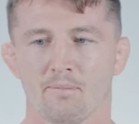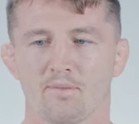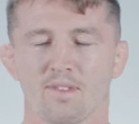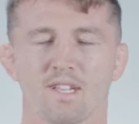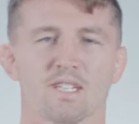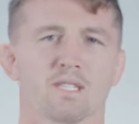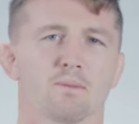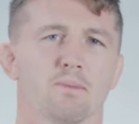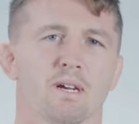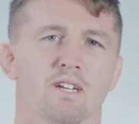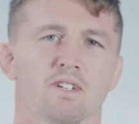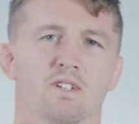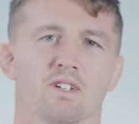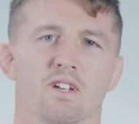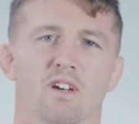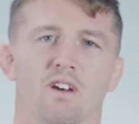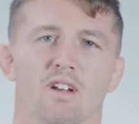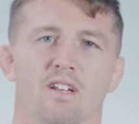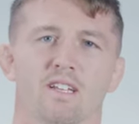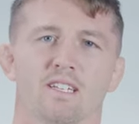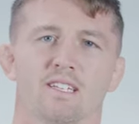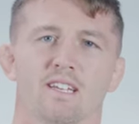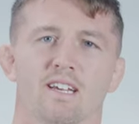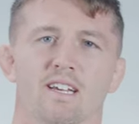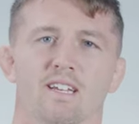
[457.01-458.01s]
Especially
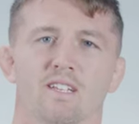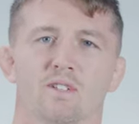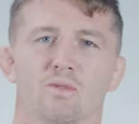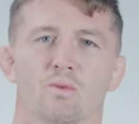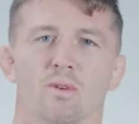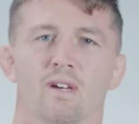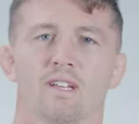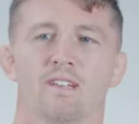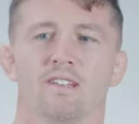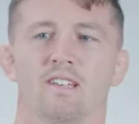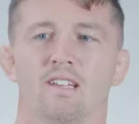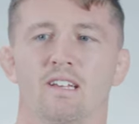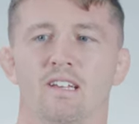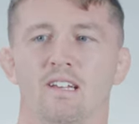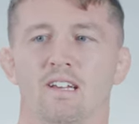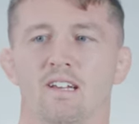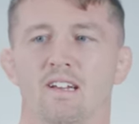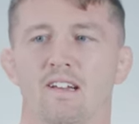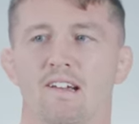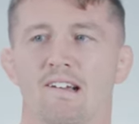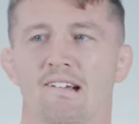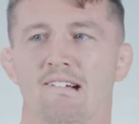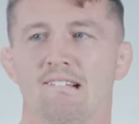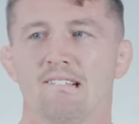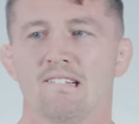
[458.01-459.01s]
early days when
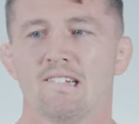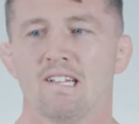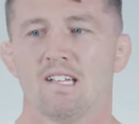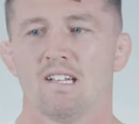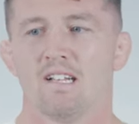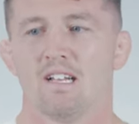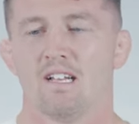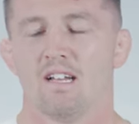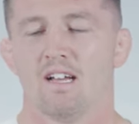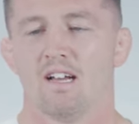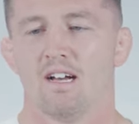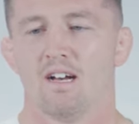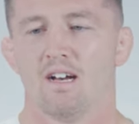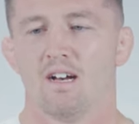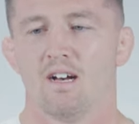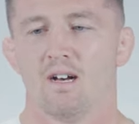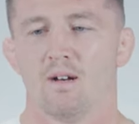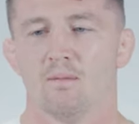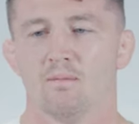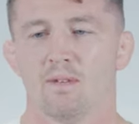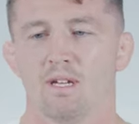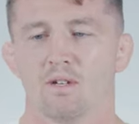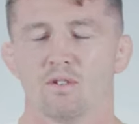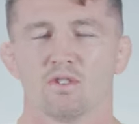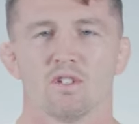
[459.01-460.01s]

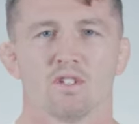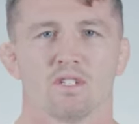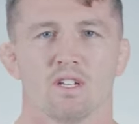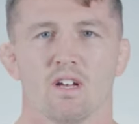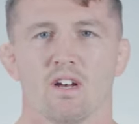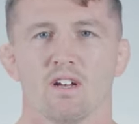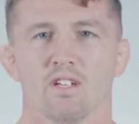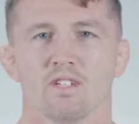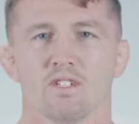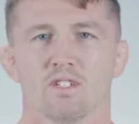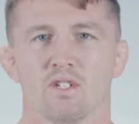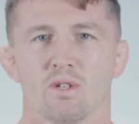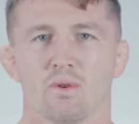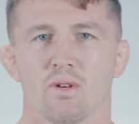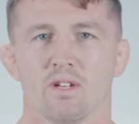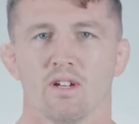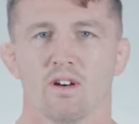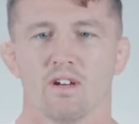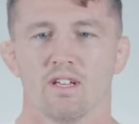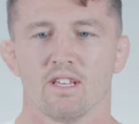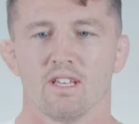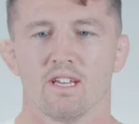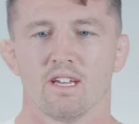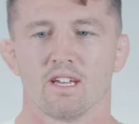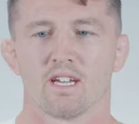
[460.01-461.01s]
it was just us two in
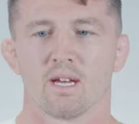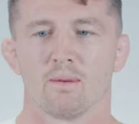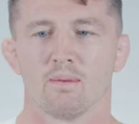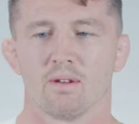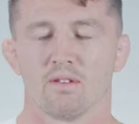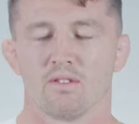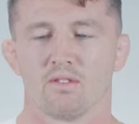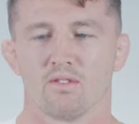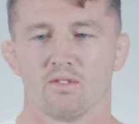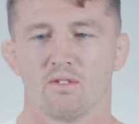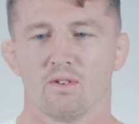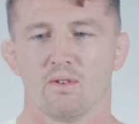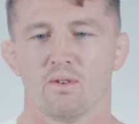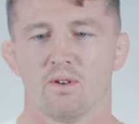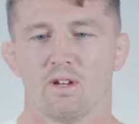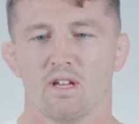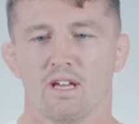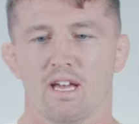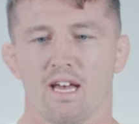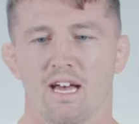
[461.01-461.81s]
our year coming through,